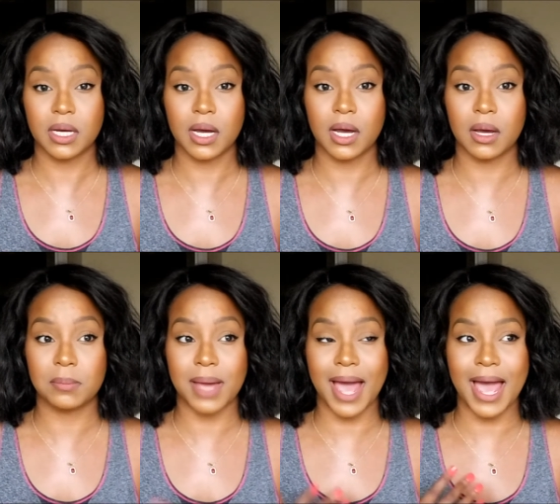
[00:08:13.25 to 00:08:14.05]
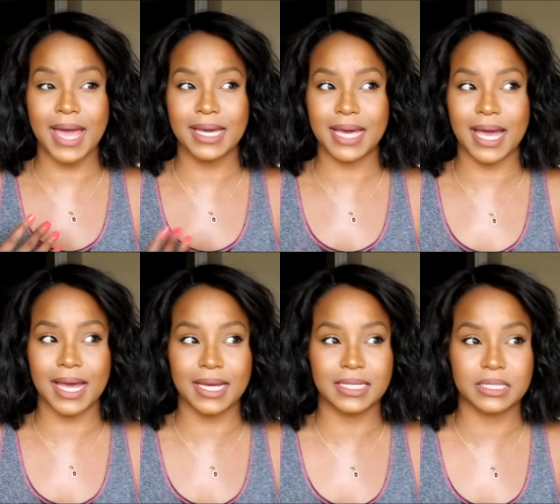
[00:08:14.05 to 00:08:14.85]
I
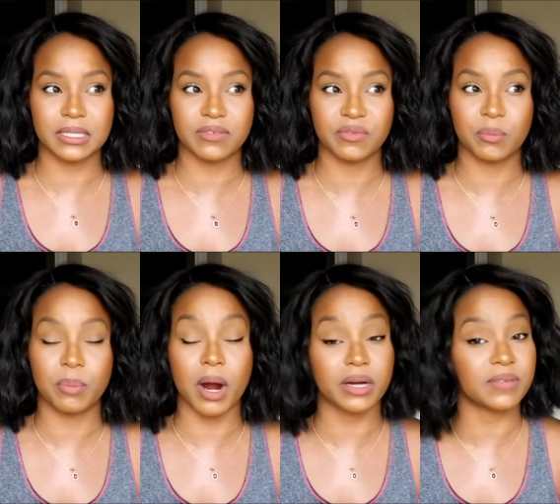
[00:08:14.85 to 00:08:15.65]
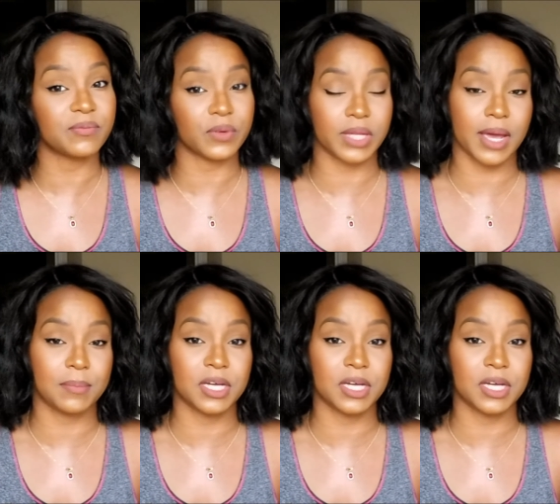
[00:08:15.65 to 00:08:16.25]
kind of bargain for that